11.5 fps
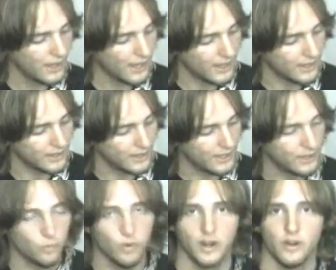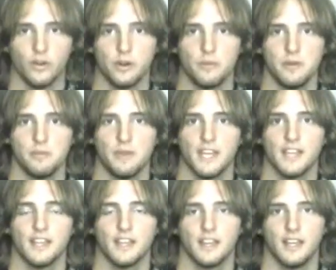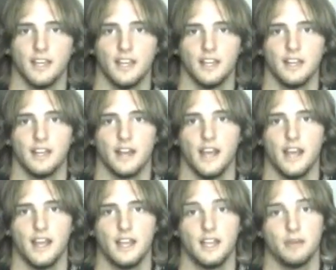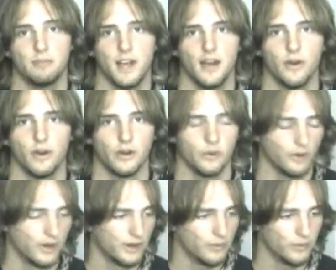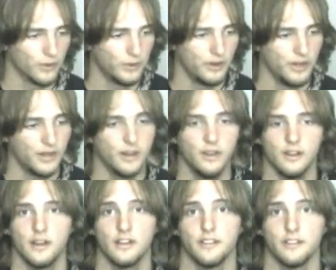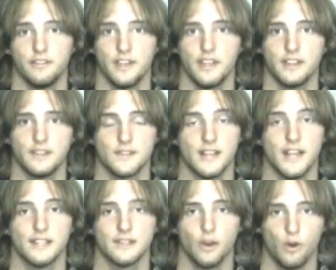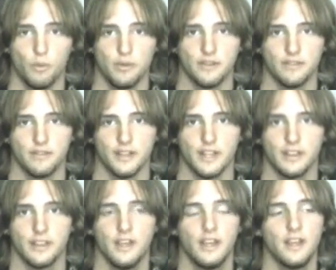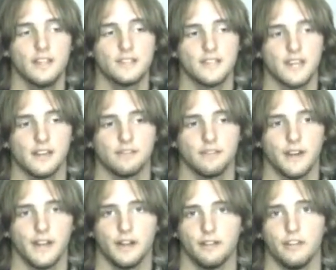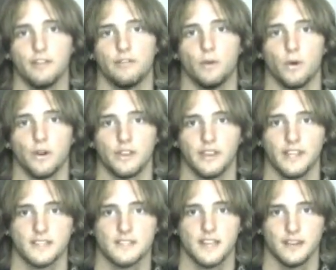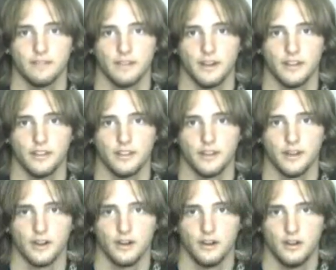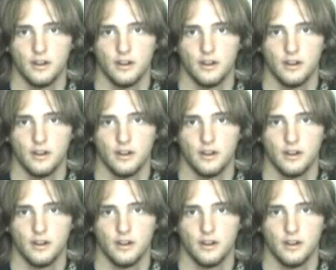And then we're going to be making an A power chord rooted on the 5th, so that's open 5th, 2nd fret of the 4th, and 2nd fret of the 3rd.